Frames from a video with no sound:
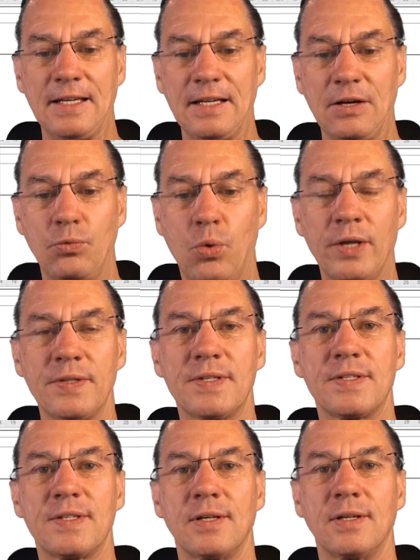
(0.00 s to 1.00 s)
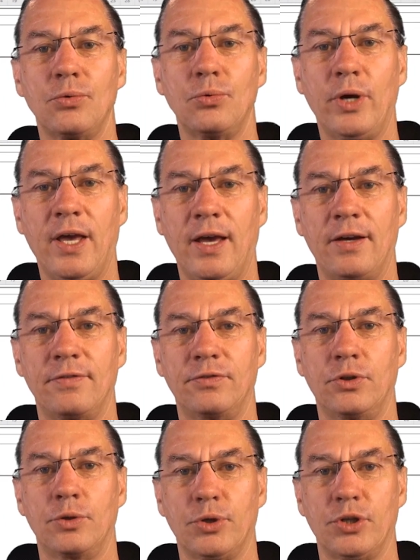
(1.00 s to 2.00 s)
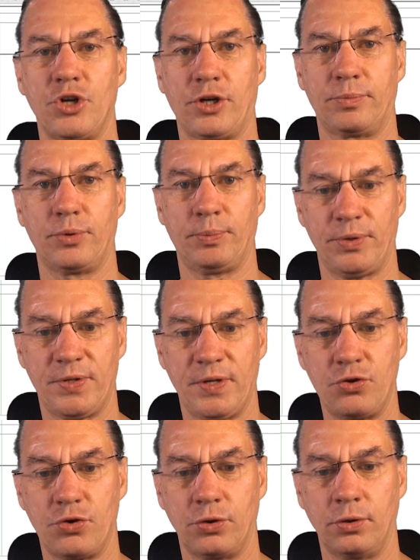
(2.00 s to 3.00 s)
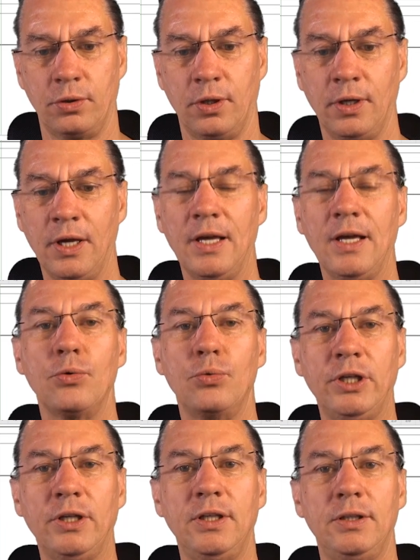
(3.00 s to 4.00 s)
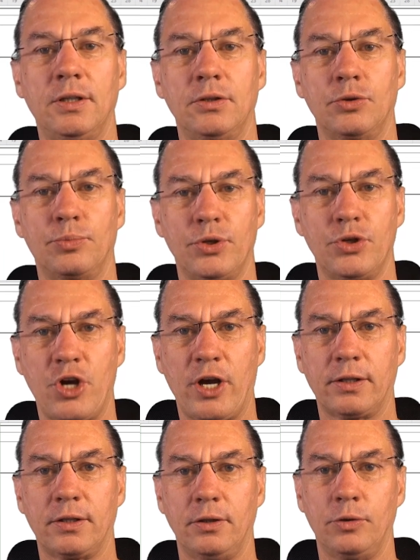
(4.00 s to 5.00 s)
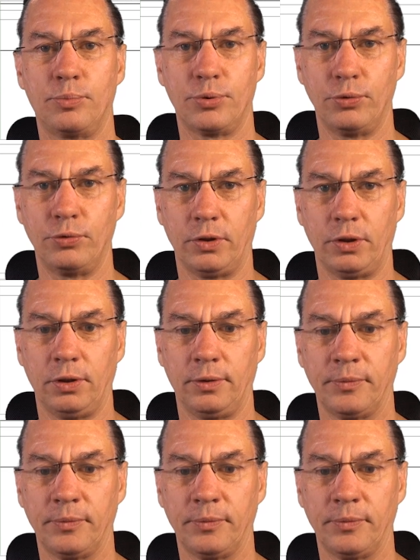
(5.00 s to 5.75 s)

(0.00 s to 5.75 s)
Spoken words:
Once we have the project proposition, we need the project approval.